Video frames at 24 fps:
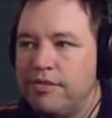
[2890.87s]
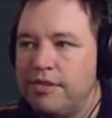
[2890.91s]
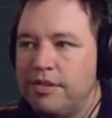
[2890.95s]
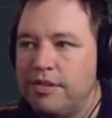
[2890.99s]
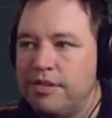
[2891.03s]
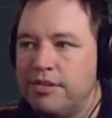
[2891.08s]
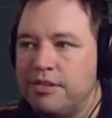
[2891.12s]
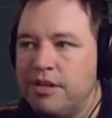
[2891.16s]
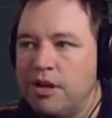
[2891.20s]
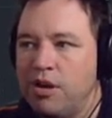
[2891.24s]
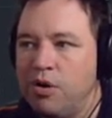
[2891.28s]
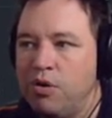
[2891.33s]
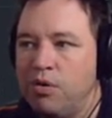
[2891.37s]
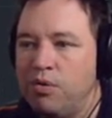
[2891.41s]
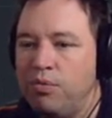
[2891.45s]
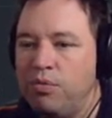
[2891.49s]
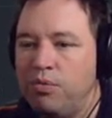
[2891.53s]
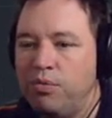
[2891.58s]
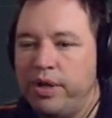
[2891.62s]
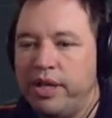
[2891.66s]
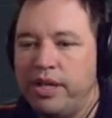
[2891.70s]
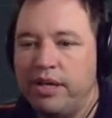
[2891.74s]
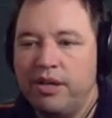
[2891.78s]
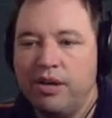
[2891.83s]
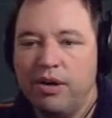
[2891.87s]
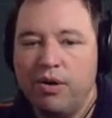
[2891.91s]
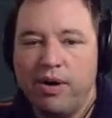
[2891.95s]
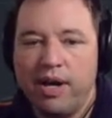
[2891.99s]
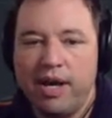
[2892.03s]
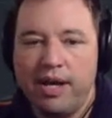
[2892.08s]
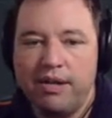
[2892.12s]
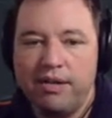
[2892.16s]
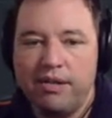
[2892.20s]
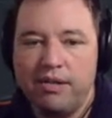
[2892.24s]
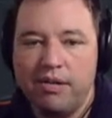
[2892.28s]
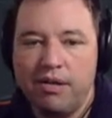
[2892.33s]
So we could go
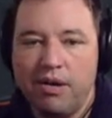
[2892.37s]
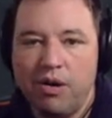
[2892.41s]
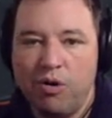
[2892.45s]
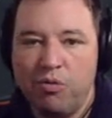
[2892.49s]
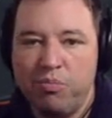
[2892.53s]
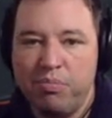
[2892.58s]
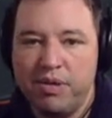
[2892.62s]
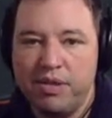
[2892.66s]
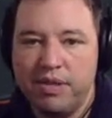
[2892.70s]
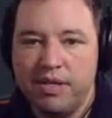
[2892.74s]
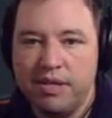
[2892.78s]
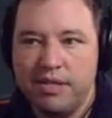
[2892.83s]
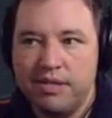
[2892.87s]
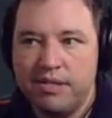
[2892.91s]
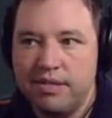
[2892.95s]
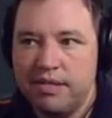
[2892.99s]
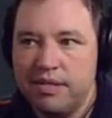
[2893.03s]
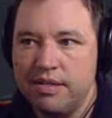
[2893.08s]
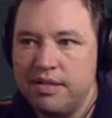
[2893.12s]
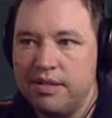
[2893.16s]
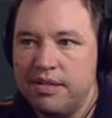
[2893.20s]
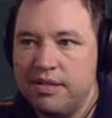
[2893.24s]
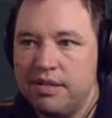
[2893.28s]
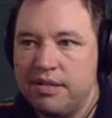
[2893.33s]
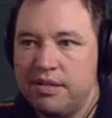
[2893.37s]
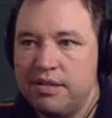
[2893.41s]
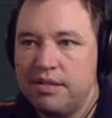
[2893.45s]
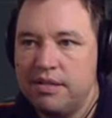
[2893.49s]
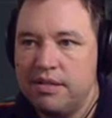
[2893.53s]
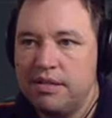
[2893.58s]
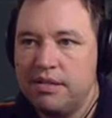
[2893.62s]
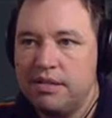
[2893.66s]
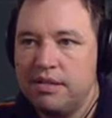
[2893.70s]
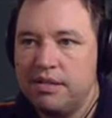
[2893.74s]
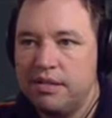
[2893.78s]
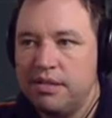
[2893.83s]
ahead and open this and
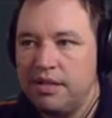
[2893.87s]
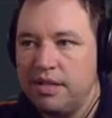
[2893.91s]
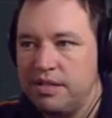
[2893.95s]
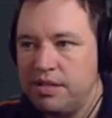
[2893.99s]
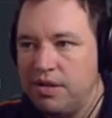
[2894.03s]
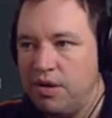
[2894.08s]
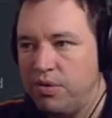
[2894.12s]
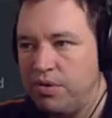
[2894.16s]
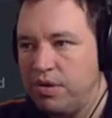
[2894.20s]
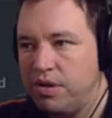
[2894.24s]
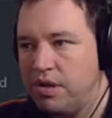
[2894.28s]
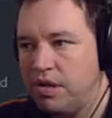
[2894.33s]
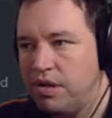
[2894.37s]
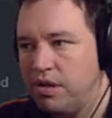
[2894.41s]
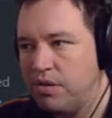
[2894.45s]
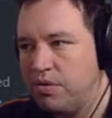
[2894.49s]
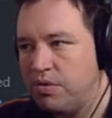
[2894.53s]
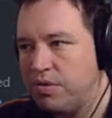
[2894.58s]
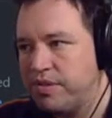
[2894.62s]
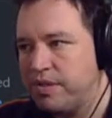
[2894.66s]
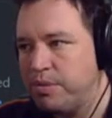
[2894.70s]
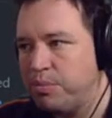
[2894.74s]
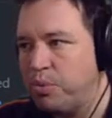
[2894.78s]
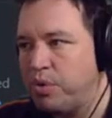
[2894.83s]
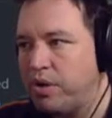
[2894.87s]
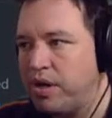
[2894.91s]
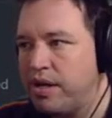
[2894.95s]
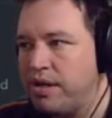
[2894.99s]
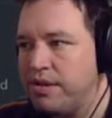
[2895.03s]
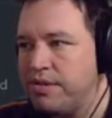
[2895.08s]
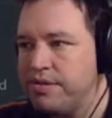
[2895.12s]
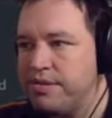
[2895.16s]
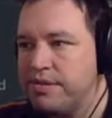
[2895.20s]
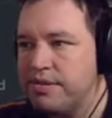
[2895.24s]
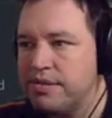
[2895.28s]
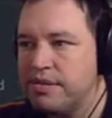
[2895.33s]
Daytona or somewhere
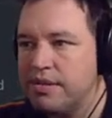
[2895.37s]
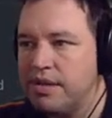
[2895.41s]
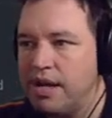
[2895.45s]
else.